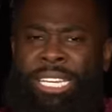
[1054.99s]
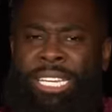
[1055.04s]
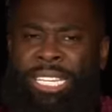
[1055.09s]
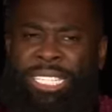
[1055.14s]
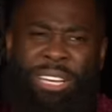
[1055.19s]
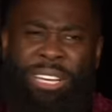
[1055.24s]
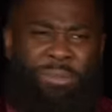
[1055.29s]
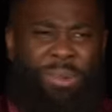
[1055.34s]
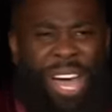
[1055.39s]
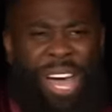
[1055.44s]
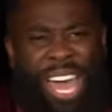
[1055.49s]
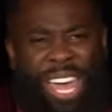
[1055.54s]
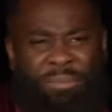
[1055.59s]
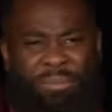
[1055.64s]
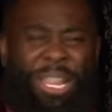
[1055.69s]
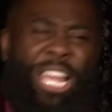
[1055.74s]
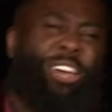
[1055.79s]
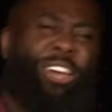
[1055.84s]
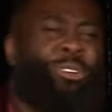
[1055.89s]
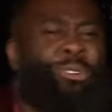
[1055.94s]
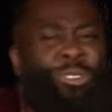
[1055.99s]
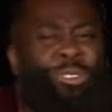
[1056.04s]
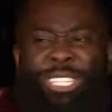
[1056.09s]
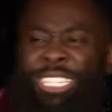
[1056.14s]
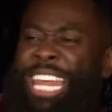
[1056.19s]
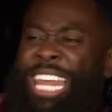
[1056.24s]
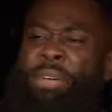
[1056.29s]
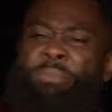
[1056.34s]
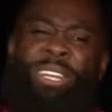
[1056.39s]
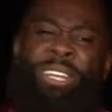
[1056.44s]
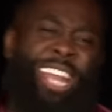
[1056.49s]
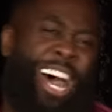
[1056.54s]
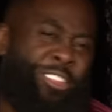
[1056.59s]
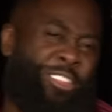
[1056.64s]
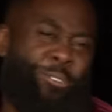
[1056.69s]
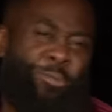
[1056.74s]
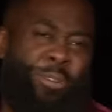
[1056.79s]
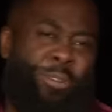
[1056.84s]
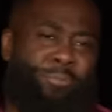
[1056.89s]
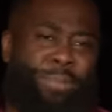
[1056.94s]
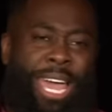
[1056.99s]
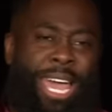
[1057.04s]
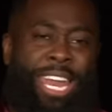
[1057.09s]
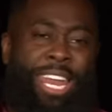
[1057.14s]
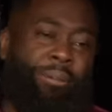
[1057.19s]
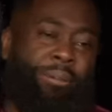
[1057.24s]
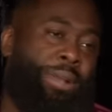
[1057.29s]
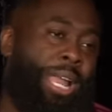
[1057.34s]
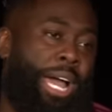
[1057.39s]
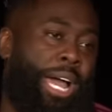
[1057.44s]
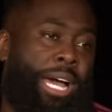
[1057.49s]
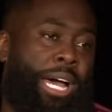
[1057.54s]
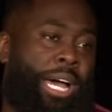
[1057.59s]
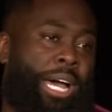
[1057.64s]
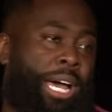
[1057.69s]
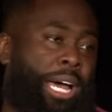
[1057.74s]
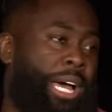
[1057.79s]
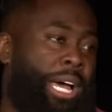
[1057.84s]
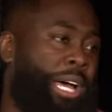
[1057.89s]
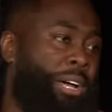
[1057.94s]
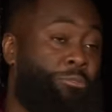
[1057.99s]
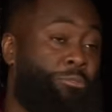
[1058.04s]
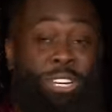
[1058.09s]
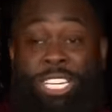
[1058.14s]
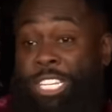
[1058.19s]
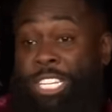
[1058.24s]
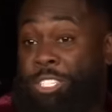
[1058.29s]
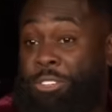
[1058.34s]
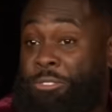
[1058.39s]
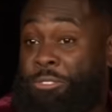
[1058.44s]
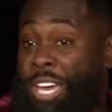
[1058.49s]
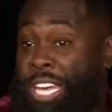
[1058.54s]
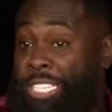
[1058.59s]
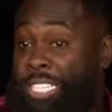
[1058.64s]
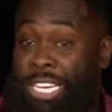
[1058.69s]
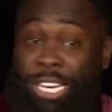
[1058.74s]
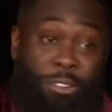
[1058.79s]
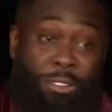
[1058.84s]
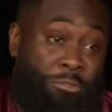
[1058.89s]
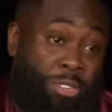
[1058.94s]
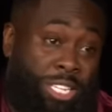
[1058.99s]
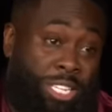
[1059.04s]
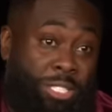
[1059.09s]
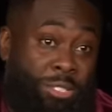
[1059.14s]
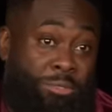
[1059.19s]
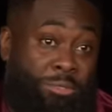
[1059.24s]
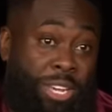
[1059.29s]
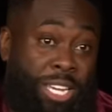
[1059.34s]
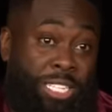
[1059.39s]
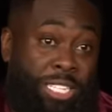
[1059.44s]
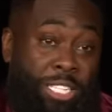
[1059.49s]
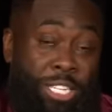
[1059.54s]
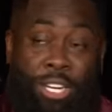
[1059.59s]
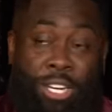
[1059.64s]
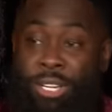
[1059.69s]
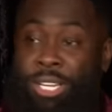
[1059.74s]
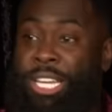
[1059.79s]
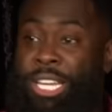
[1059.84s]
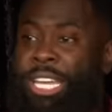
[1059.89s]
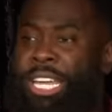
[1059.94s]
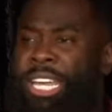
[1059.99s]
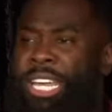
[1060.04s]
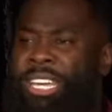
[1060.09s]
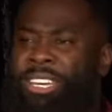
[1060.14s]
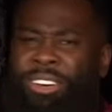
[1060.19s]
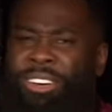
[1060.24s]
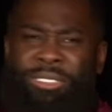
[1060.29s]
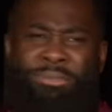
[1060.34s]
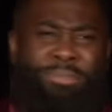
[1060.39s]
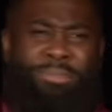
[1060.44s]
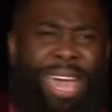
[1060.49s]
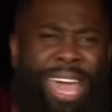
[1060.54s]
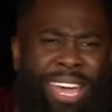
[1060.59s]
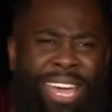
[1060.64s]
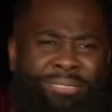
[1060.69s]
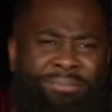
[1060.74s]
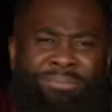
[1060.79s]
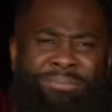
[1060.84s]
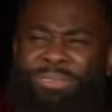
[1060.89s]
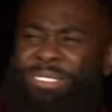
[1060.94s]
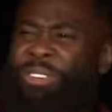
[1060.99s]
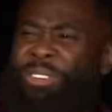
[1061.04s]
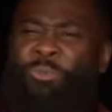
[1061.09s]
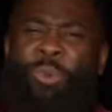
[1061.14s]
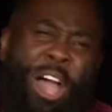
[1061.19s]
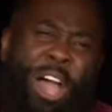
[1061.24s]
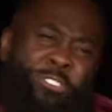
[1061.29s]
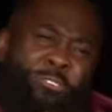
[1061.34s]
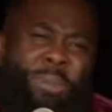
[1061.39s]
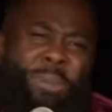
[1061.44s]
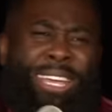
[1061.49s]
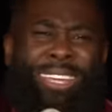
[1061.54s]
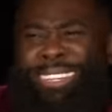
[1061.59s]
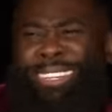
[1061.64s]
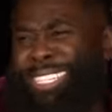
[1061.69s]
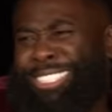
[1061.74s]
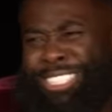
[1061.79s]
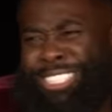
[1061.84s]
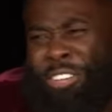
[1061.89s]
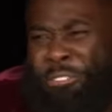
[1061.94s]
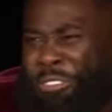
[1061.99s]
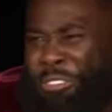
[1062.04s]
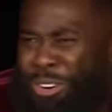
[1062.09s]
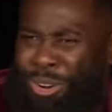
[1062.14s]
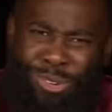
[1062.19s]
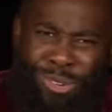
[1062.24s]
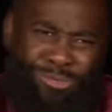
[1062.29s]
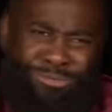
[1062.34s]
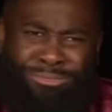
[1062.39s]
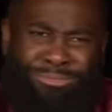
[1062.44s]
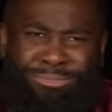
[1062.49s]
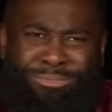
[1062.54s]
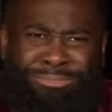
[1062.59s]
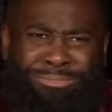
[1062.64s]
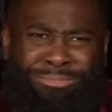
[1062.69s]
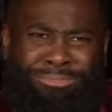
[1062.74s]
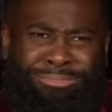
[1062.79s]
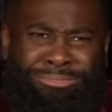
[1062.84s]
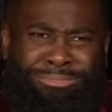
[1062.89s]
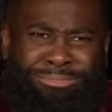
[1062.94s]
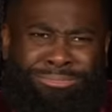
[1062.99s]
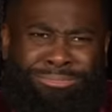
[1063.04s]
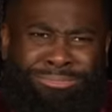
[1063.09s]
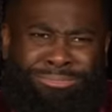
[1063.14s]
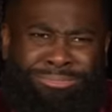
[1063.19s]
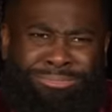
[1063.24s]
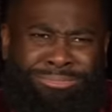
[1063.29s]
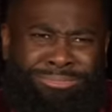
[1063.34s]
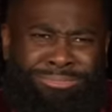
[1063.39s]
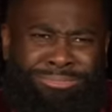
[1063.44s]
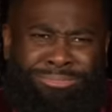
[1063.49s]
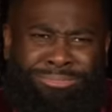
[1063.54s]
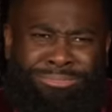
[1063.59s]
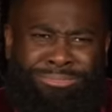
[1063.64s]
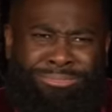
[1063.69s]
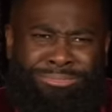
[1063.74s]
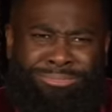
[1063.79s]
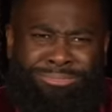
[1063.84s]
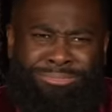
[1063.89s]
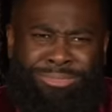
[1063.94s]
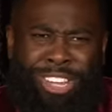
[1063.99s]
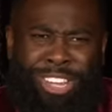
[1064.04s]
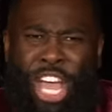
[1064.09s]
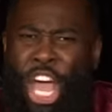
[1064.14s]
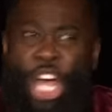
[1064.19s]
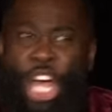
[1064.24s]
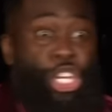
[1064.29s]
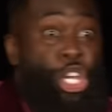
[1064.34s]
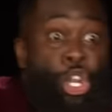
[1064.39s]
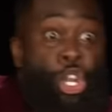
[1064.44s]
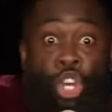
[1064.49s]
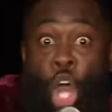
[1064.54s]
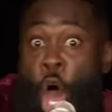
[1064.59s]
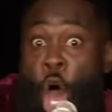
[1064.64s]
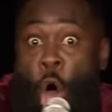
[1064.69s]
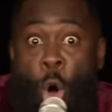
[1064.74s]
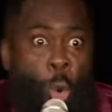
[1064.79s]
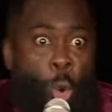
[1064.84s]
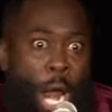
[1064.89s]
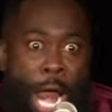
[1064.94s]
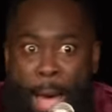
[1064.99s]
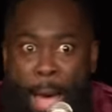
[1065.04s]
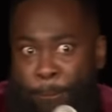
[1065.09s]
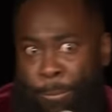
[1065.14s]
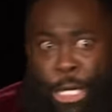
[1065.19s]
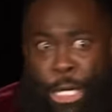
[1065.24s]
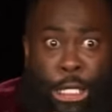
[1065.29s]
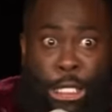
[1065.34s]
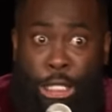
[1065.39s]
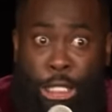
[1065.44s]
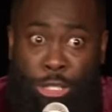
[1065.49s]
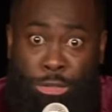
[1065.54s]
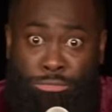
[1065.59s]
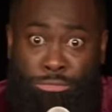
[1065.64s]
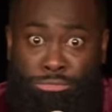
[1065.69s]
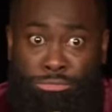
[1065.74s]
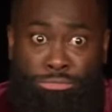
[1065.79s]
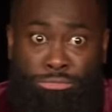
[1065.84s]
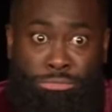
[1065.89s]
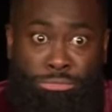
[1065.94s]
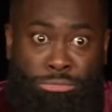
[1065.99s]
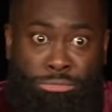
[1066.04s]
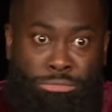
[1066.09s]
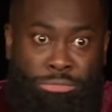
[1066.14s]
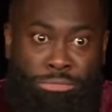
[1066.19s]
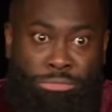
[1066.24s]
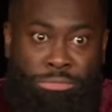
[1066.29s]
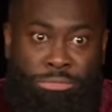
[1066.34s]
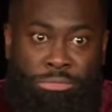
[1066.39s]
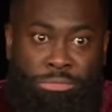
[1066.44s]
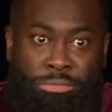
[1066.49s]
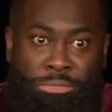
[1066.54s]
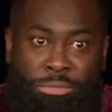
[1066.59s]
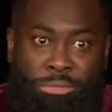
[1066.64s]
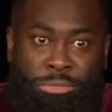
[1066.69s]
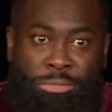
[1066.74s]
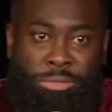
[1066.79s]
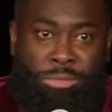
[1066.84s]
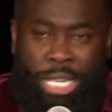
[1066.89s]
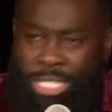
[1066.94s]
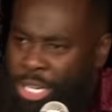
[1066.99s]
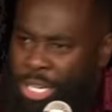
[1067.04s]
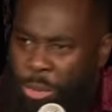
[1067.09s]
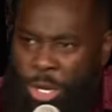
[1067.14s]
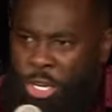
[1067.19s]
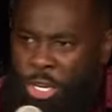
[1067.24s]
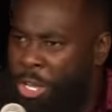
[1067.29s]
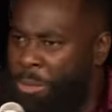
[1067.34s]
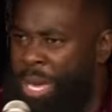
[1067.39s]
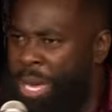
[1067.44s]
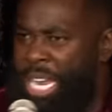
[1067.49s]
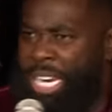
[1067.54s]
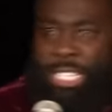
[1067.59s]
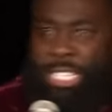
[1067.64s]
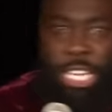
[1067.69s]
He said, what? Who? Name another one, man. I'm like, Ricky Gervais. I love Ricky Gervais, you know? He goes, man, why are you making this difficult? You know what I mean. I said, what do you mean?